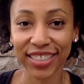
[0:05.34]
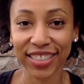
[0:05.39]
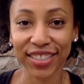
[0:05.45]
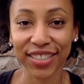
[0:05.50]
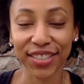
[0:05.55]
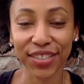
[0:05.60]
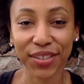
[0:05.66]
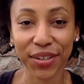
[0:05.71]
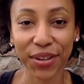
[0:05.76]

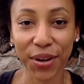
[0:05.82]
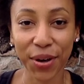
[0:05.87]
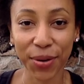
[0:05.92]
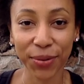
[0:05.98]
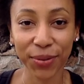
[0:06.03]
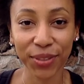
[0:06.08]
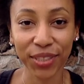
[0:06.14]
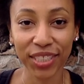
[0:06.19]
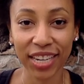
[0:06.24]
into
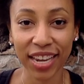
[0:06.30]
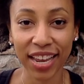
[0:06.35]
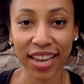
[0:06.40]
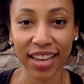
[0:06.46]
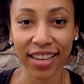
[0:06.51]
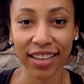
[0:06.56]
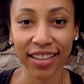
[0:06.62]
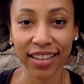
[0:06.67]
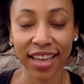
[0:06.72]

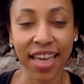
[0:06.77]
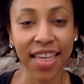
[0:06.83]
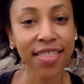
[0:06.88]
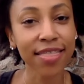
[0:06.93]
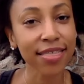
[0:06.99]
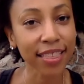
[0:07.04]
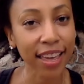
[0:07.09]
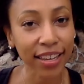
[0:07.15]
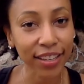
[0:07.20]
Coaching.
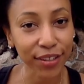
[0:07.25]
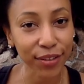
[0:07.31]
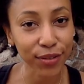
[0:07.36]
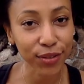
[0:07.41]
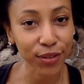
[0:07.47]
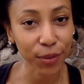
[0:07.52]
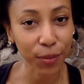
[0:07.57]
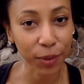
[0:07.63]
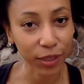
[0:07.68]
Thank you
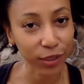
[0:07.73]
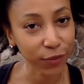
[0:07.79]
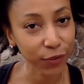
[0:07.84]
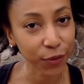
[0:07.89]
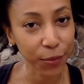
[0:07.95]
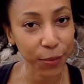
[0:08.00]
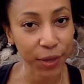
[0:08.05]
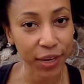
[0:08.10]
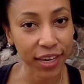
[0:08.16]
so much
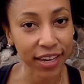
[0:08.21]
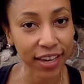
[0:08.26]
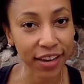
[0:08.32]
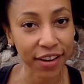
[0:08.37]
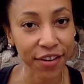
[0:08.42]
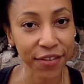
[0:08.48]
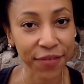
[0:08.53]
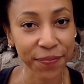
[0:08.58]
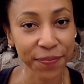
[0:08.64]
for being
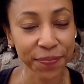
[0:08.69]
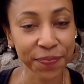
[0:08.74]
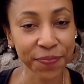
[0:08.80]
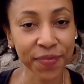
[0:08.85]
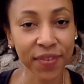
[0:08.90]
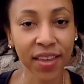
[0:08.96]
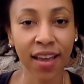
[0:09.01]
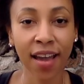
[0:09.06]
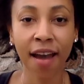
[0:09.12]
here.
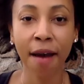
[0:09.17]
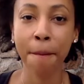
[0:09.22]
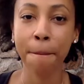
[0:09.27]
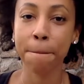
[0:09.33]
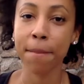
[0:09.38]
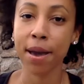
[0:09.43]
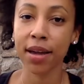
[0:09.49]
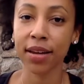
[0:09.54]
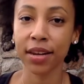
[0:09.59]

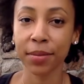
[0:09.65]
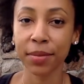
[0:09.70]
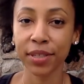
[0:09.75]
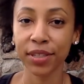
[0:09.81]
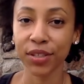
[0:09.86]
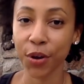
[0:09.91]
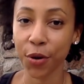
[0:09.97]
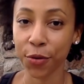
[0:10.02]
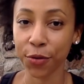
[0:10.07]
My name
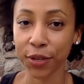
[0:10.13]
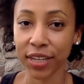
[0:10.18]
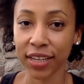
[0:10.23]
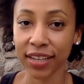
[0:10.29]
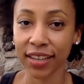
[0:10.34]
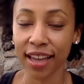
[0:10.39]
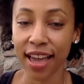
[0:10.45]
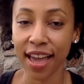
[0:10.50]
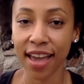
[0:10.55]
is
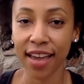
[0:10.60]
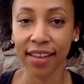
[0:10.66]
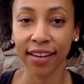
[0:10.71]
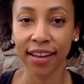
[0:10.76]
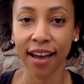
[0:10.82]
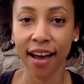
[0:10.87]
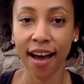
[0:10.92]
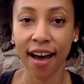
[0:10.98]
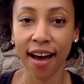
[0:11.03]
Tony,
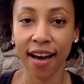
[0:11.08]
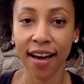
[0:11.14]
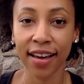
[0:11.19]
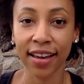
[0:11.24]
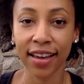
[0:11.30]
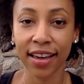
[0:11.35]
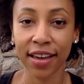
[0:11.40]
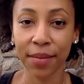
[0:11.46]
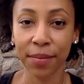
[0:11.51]
and
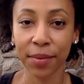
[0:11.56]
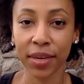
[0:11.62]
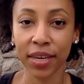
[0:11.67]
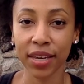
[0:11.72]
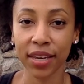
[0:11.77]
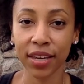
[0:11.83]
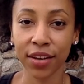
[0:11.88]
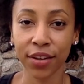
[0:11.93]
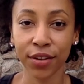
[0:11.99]
I am
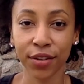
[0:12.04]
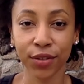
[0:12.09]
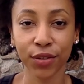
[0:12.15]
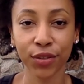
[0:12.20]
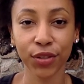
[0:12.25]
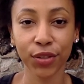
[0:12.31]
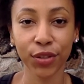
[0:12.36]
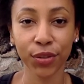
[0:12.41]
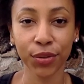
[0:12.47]
here
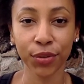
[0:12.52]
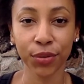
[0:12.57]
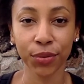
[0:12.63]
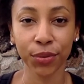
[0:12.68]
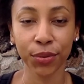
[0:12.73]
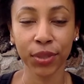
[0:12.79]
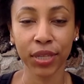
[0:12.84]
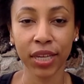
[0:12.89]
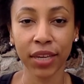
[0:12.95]

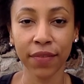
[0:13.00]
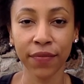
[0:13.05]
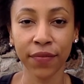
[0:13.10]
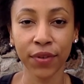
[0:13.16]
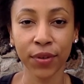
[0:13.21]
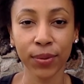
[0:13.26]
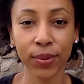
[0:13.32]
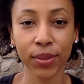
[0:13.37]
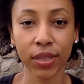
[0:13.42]
to give
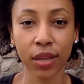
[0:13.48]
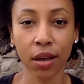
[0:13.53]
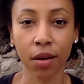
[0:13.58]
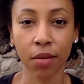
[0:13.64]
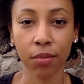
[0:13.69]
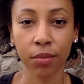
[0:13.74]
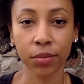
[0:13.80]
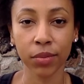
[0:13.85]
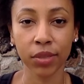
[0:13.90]
you
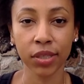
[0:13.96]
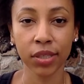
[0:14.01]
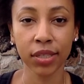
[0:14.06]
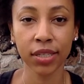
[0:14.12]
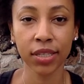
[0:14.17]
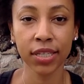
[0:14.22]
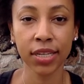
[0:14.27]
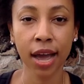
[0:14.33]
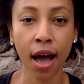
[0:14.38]
some
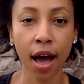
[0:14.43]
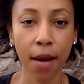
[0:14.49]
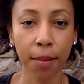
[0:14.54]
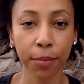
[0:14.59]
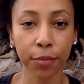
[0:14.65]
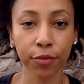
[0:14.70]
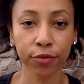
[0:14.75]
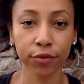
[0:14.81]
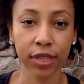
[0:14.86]

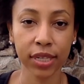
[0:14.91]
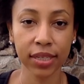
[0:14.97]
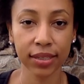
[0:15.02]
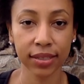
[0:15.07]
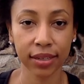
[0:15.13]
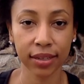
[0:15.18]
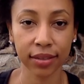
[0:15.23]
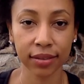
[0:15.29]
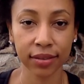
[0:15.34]
top
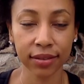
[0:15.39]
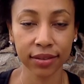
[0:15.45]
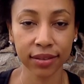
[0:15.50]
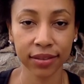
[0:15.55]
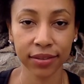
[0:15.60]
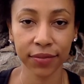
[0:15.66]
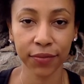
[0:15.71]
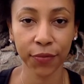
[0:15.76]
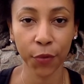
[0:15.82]

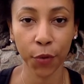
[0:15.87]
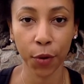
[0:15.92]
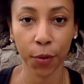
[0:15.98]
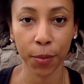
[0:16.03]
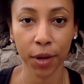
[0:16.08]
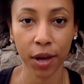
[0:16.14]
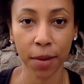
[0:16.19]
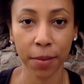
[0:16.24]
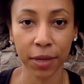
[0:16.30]
reasons for
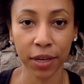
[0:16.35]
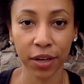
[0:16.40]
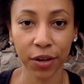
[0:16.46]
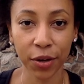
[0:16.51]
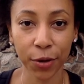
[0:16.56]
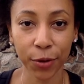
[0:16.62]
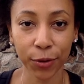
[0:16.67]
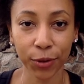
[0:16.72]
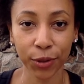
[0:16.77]
becoming a
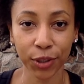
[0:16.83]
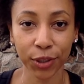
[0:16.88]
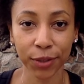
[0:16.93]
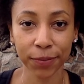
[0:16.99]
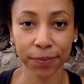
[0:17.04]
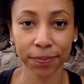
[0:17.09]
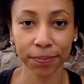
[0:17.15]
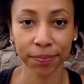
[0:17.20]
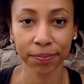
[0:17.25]
coach.
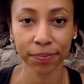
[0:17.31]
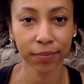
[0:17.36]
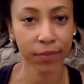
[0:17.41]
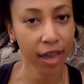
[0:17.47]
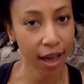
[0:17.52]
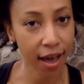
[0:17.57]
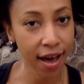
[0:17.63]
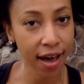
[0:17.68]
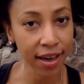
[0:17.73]

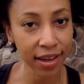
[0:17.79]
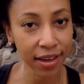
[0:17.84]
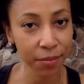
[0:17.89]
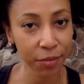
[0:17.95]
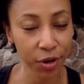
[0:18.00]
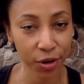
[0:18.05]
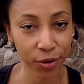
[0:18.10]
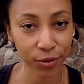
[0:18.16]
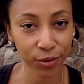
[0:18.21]
I
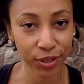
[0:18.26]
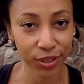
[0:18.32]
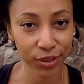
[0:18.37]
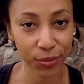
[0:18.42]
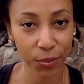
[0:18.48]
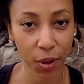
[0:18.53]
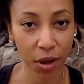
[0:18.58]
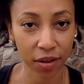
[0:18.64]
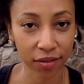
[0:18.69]
am a coach
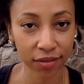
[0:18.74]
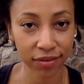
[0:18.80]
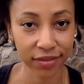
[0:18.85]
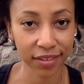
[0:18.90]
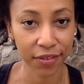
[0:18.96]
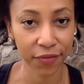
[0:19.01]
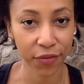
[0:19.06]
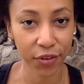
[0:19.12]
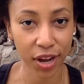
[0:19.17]
as well,
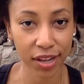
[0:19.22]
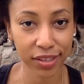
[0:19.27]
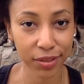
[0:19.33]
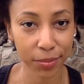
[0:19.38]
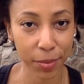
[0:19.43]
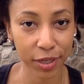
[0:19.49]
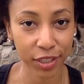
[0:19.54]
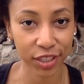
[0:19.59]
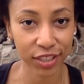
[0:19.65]
forgot
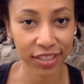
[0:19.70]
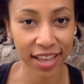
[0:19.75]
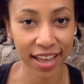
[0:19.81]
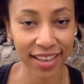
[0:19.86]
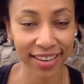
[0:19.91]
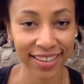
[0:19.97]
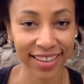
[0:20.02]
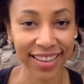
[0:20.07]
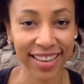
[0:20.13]
to mention that.